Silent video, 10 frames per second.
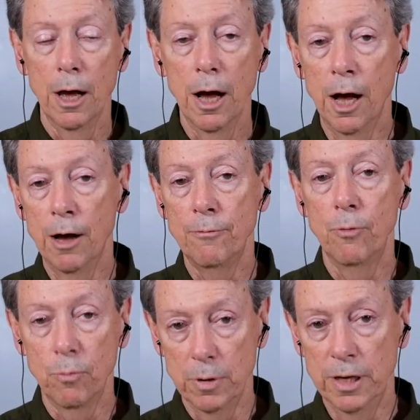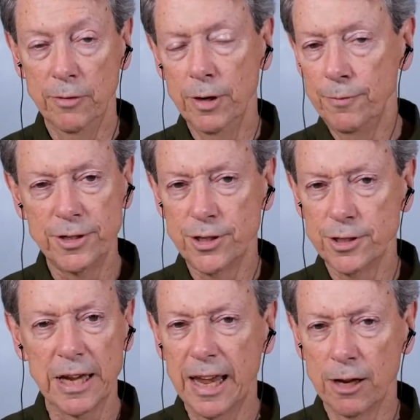of even if it's
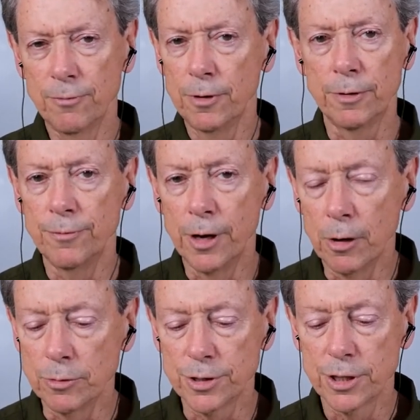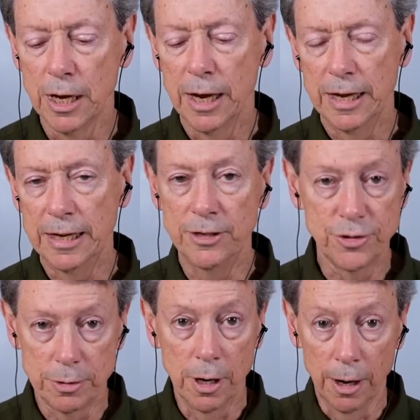just a handful of notes each,
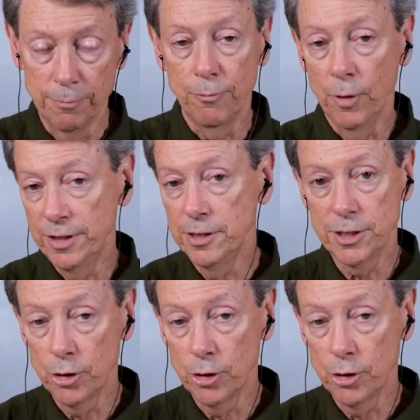of what this